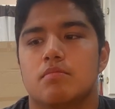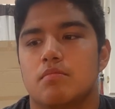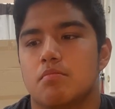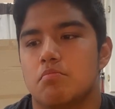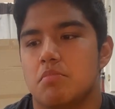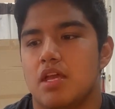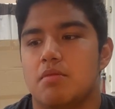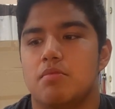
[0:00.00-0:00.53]

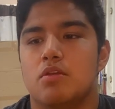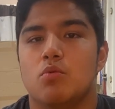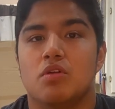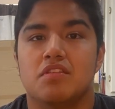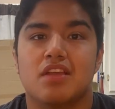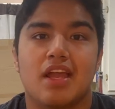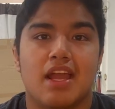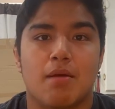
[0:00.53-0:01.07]
Maybe
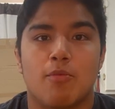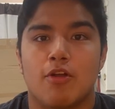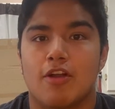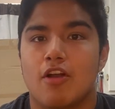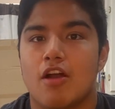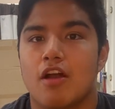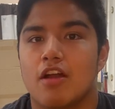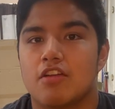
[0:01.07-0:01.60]
once I get more
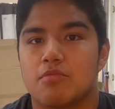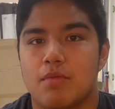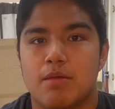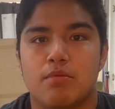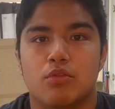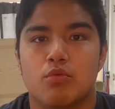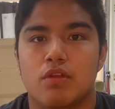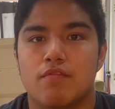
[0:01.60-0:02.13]
cars, maybe 3